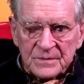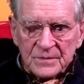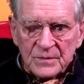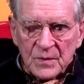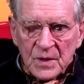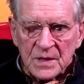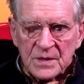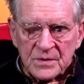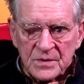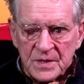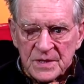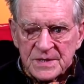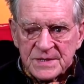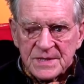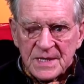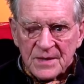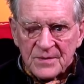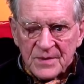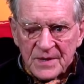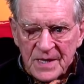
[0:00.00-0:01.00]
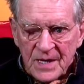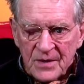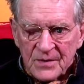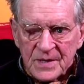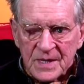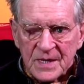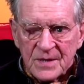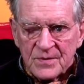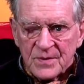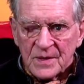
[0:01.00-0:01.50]
Wondrous and
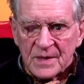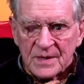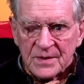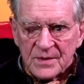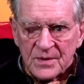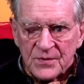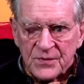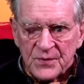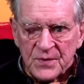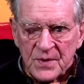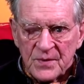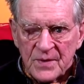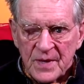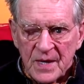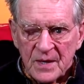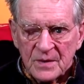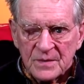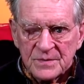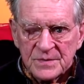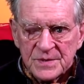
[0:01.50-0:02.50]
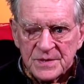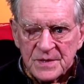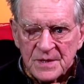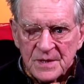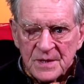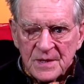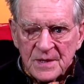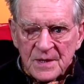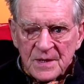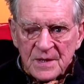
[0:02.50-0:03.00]
without equal in the three realms,
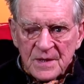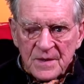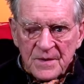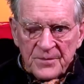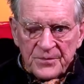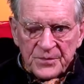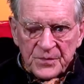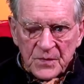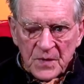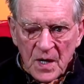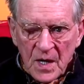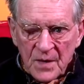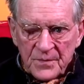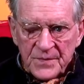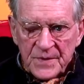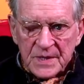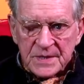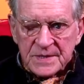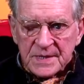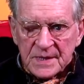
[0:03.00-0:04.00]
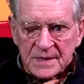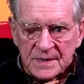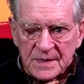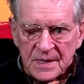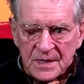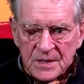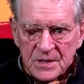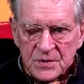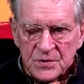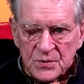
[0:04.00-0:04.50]
omniscient
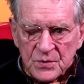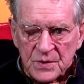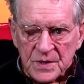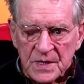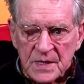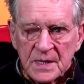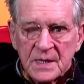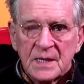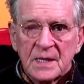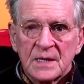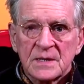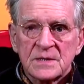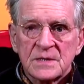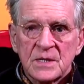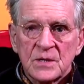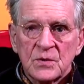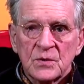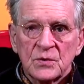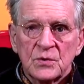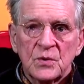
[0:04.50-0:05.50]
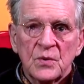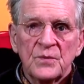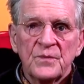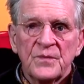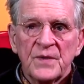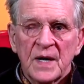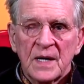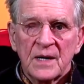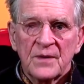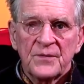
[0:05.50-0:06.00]
and as unique as the
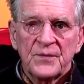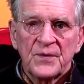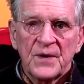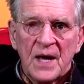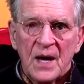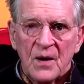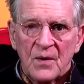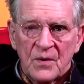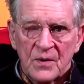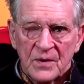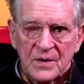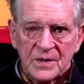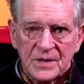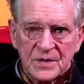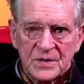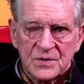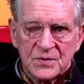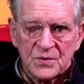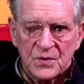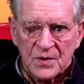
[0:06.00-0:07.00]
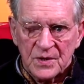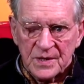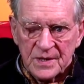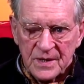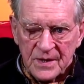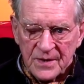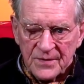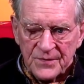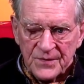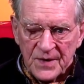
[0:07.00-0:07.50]
Udumbara flower, an
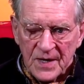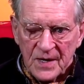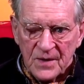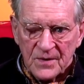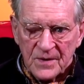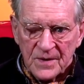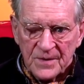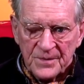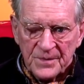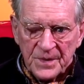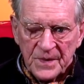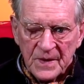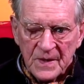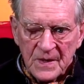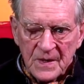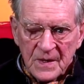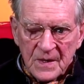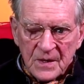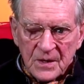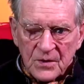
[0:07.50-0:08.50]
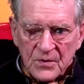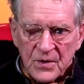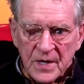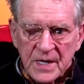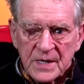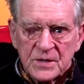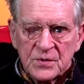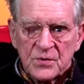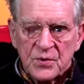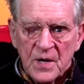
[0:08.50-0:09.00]
extraordinary flower,
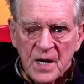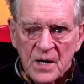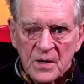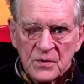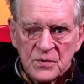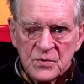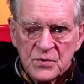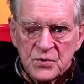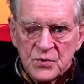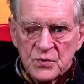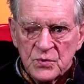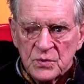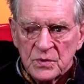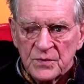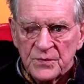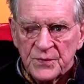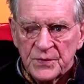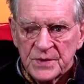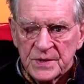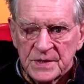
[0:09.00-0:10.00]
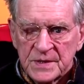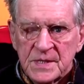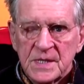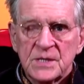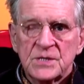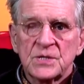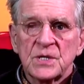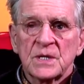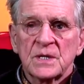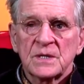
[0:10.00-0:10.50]
great crown jewel for the
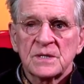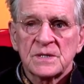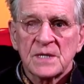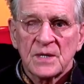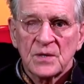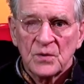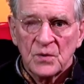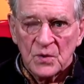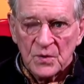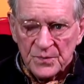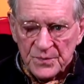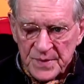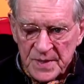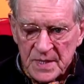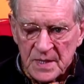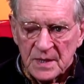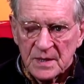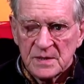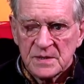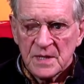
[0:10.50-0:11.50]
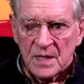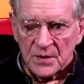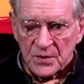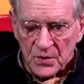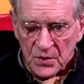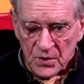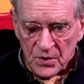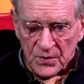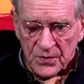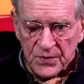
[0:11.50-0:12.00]
teachings and all beings on
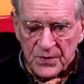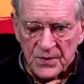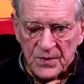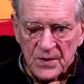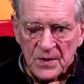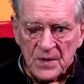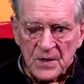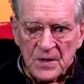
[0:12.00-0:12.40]
earth,